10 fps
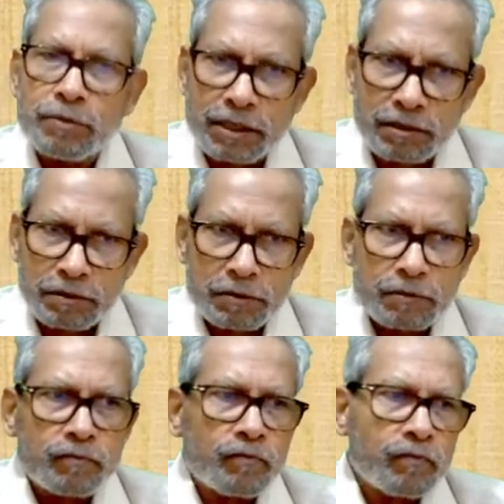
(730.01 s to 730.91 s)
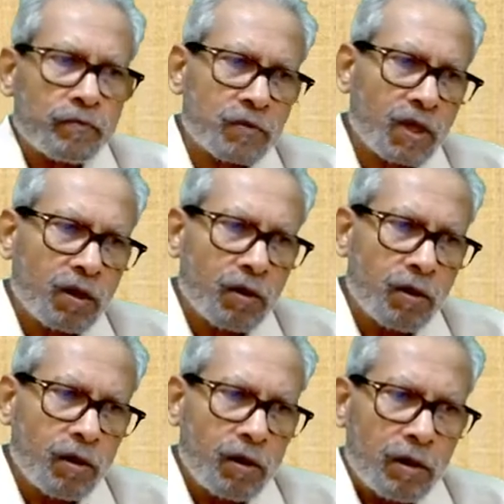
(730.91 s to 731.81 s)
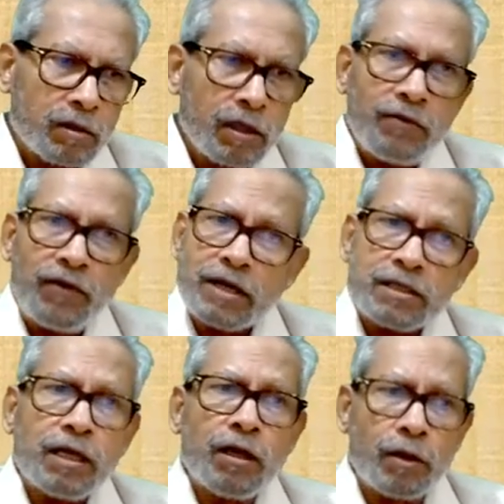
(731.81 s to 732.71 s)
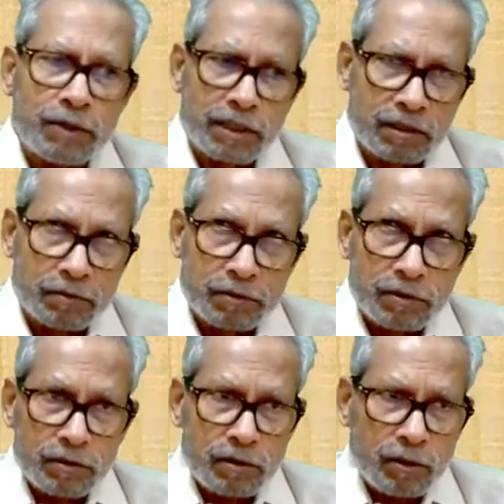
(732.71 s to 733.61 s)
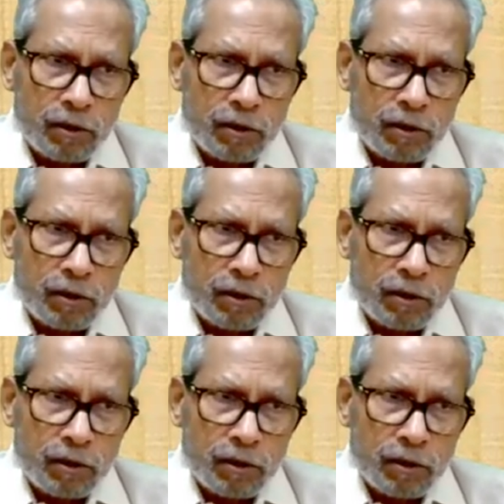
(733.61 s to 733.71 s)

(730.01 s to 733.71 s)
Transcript: objectives. Then functional objectives.